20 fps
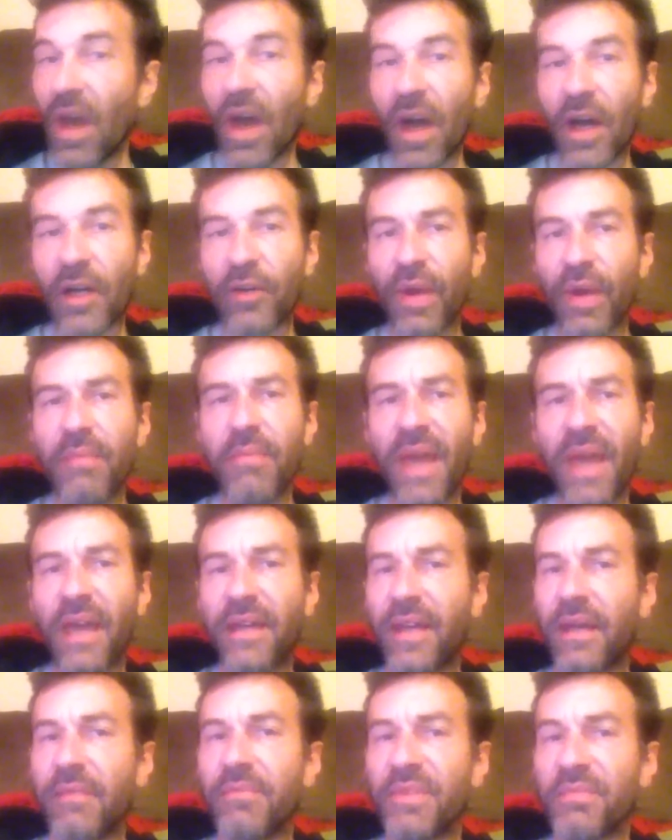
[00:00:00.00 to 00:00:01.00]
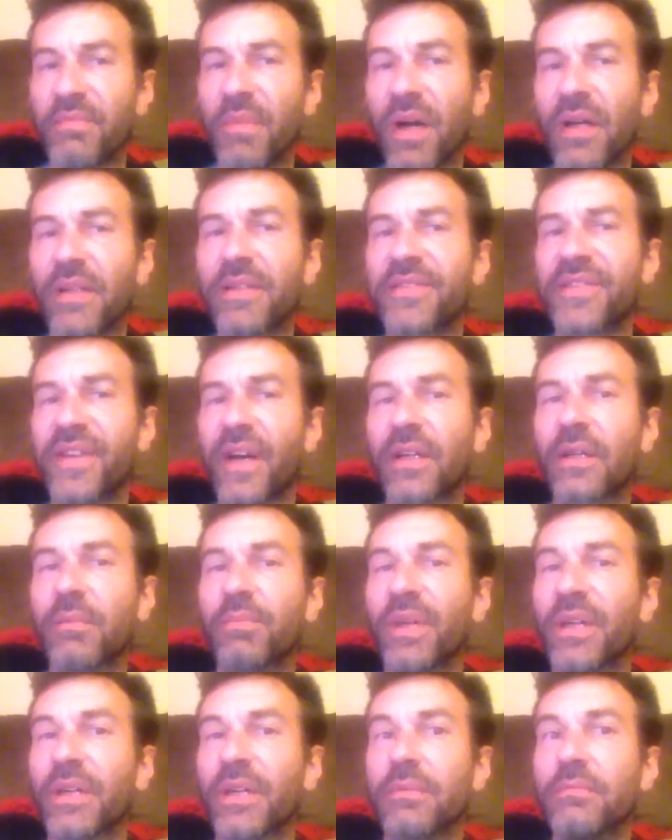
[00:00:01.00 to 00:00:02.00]
A great man named Mark
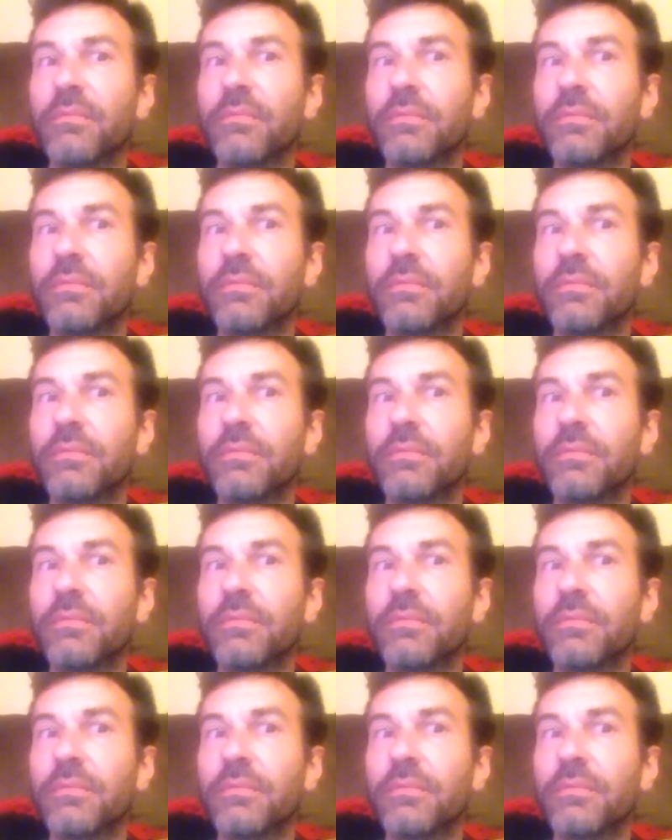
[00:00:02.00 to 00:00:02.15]
Zuckerberg,